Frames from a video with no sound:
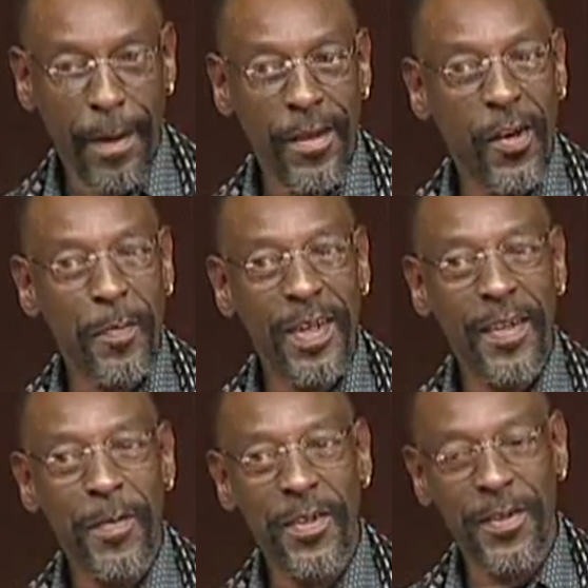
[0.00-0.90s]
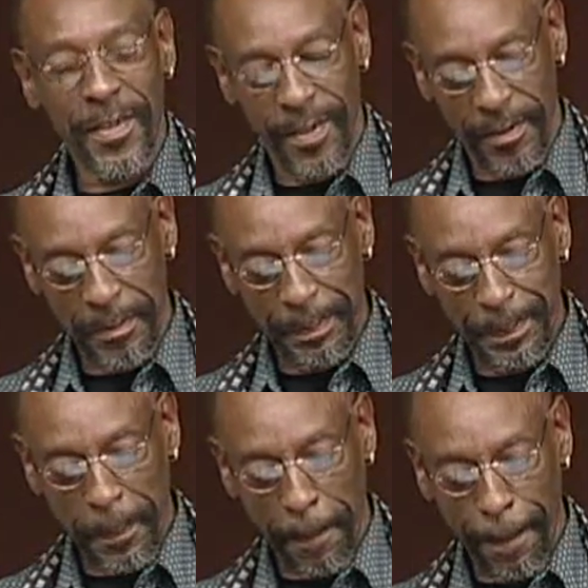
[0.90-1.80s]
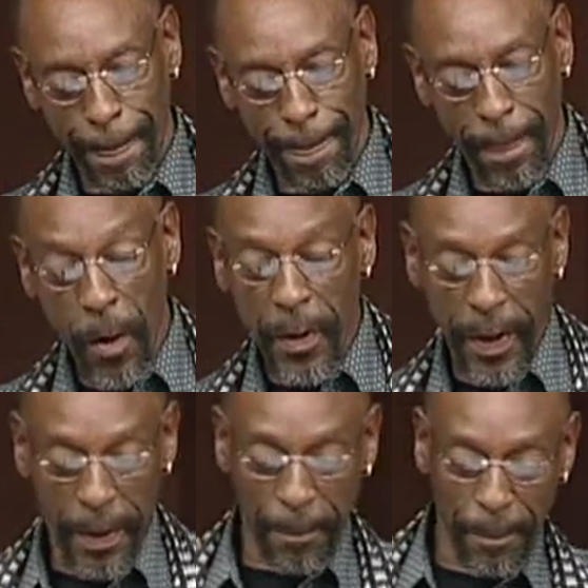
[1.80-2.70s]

You don't believe me, do you? Okay.